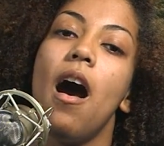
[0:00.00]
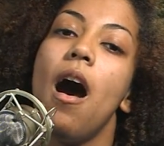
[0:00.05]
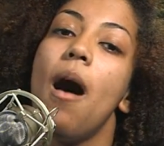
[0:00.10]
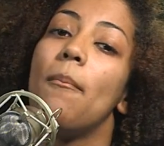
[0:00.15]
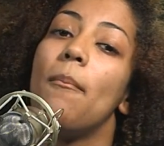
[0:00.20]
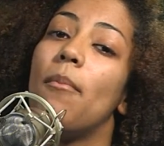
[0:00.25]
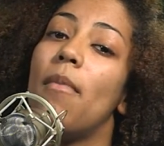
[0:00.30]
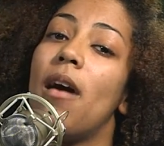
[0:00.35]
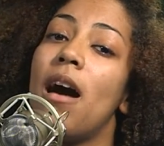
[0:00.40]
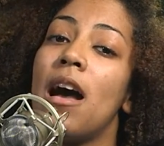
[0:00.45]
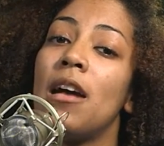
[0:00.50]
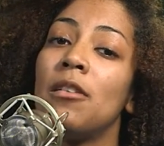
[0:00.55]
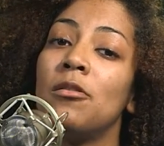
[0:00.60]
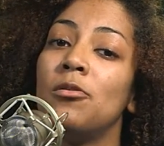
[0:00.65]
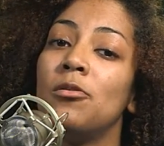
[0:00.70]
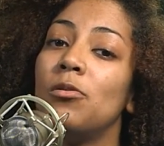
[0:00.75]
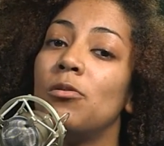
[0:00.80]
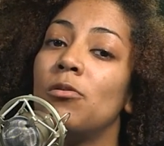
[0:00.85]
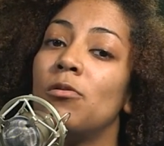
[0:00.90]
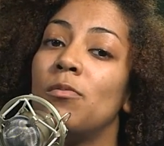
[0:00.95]
My
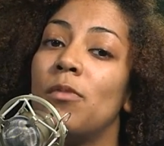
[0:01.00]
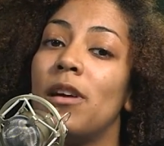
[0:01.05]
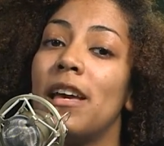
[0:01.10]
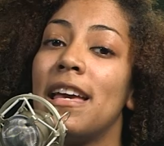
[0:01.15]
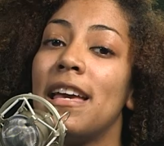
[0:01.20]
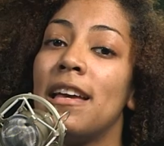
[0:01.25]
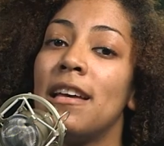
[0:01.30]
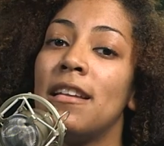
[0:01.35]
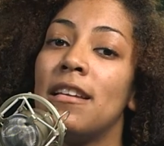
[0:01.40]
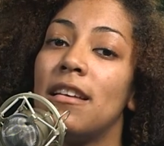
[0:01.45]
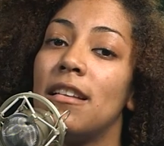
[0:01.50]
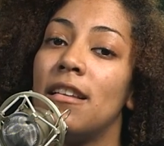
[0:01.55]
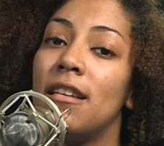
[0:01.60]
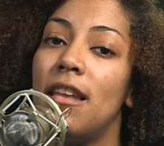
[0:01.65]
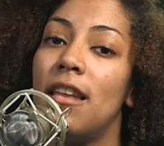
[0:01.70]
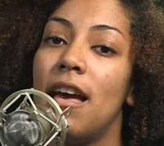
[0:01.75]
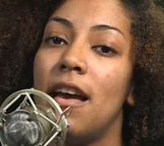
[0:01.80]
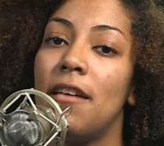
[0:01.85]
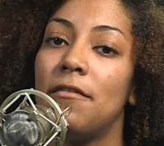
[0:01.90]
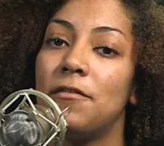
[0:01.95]
new man had
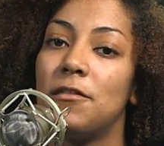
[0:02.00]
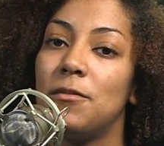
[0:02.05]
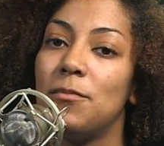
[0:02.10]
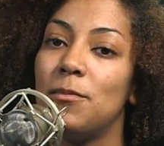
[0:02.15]
left